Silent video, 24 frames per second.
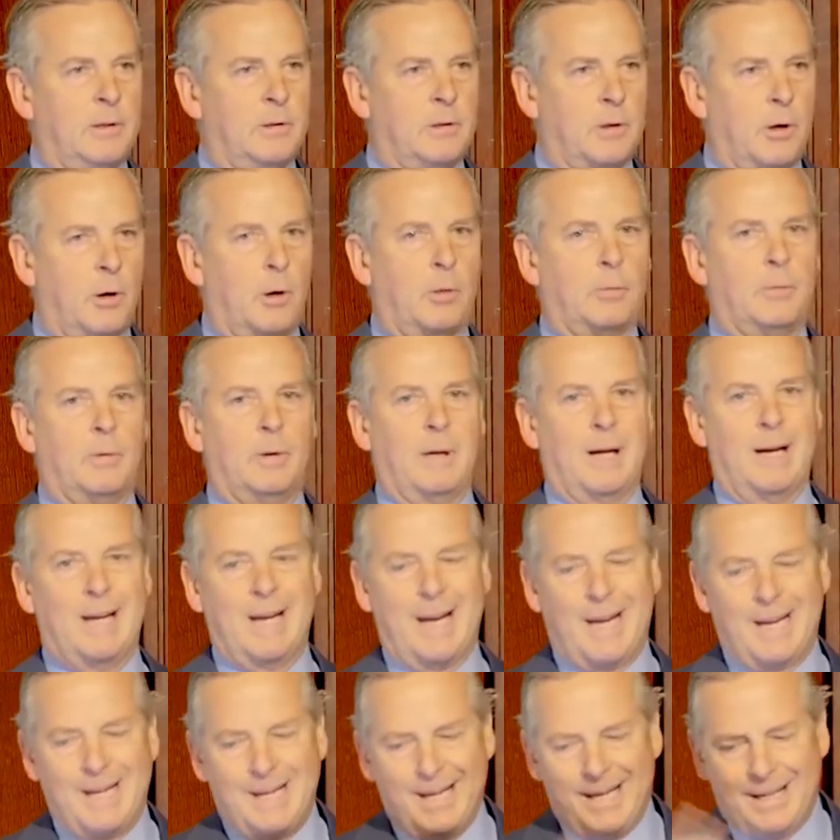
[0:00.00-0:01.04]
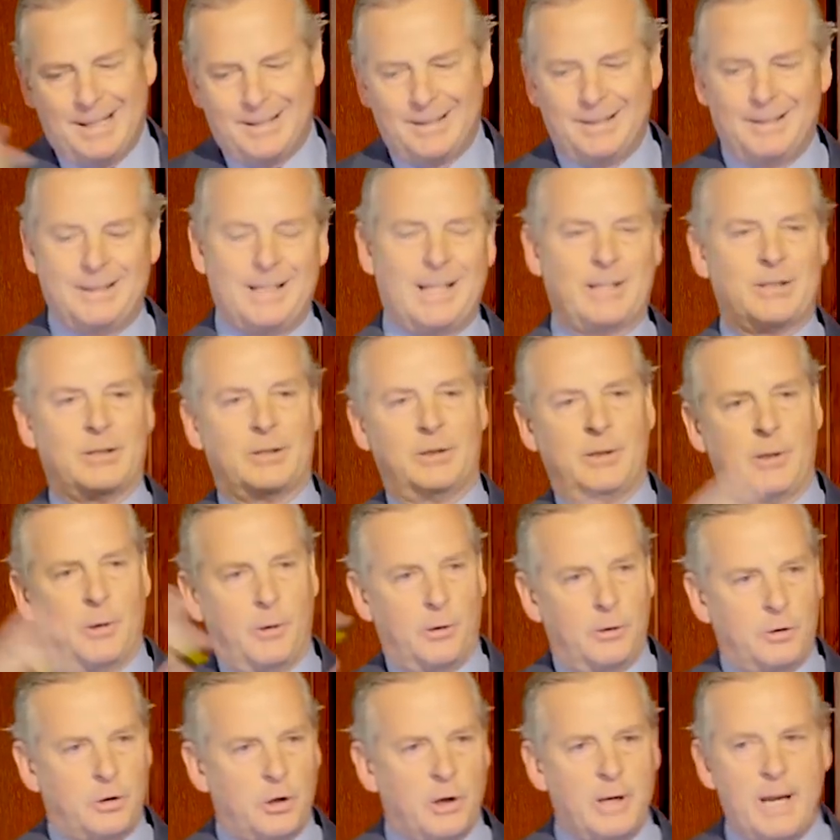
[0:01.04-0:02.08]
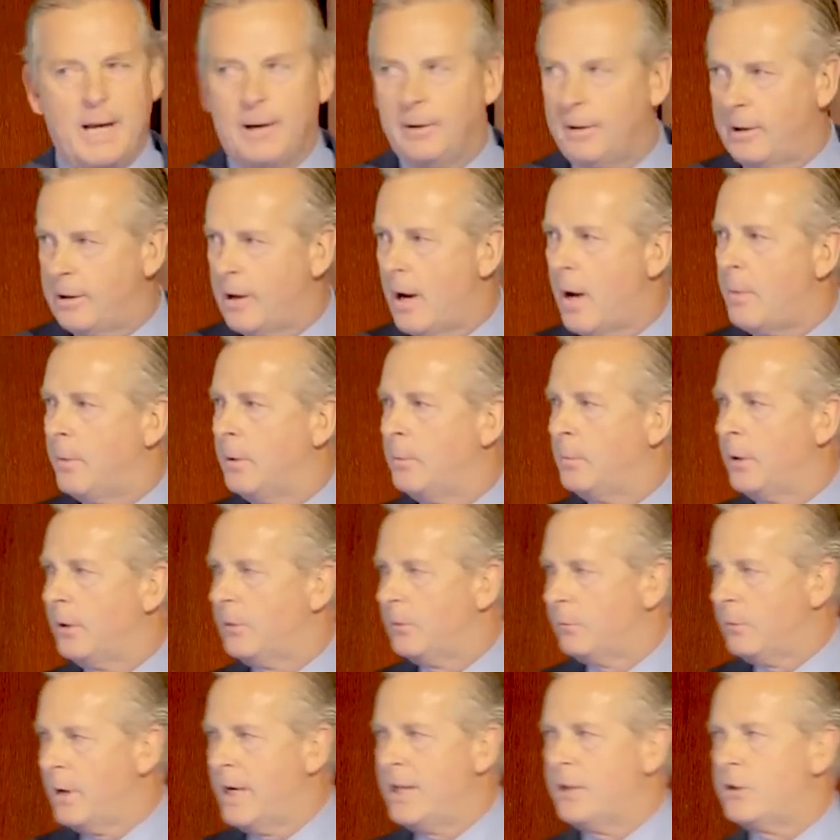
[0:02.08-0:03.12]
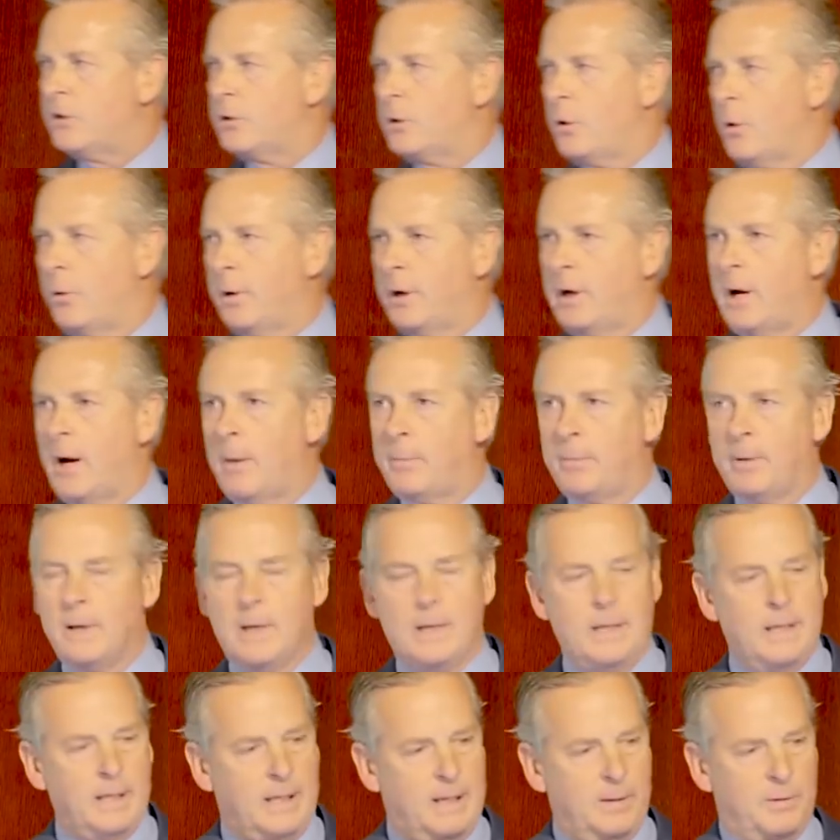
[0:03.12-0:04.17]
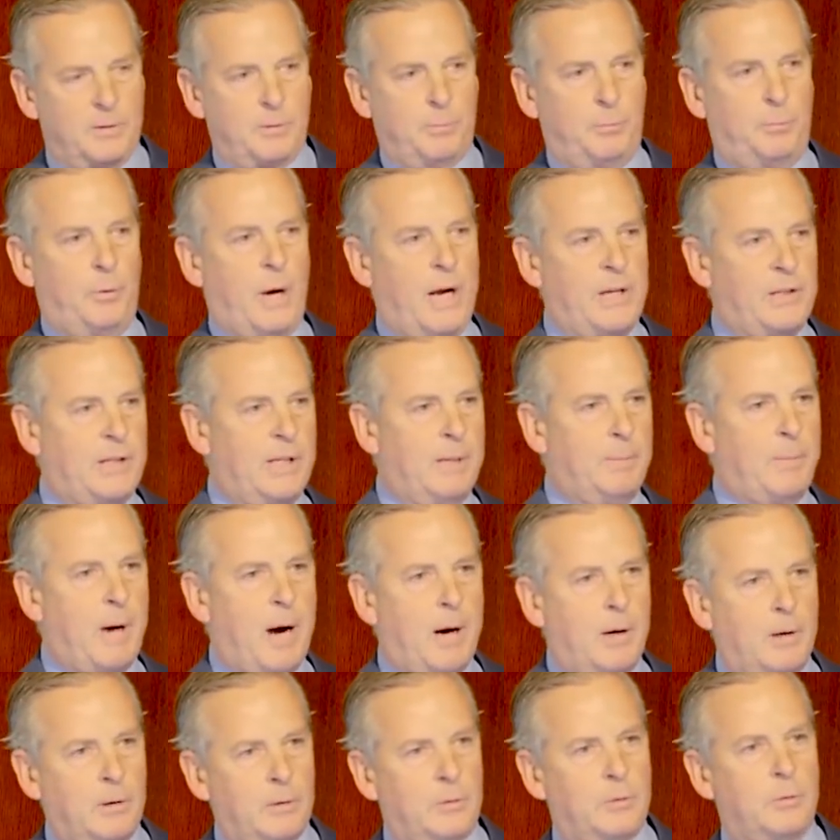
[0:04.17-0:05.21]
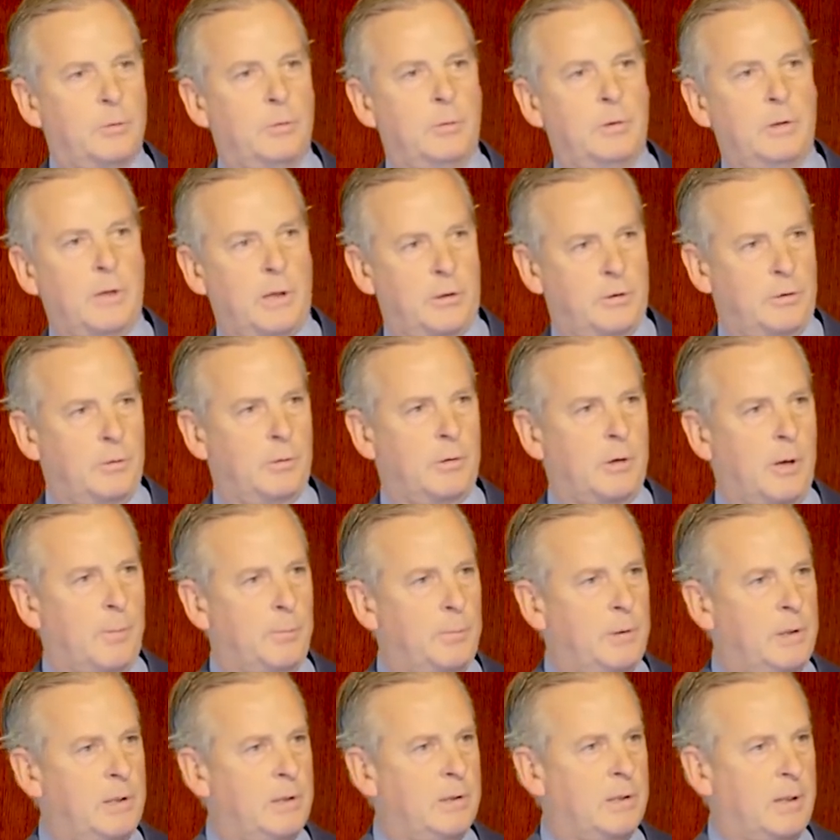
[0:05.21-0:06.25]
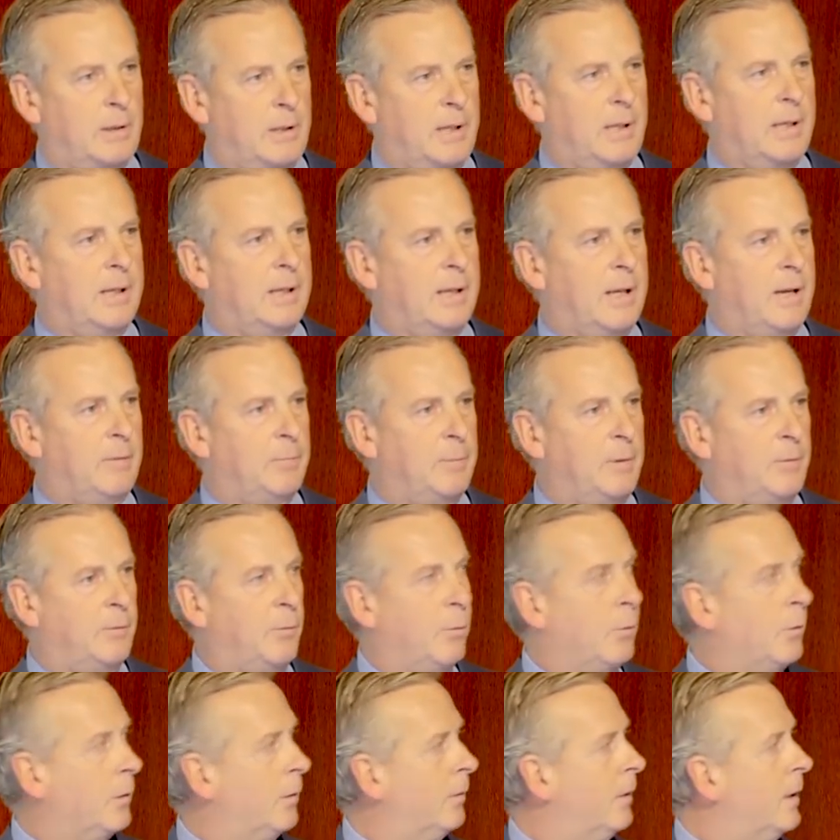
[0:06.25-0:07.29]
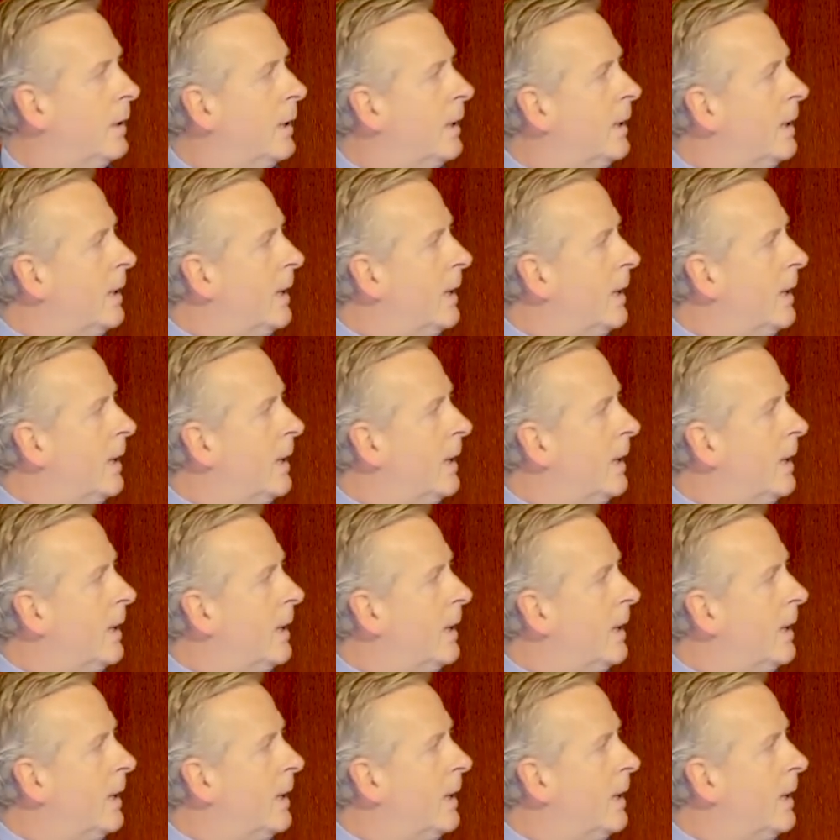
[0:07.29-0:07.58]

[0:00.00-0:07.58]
So that's, you know, a generic comment, but rates going up gives pricing power to industrial companies that they didn't have before,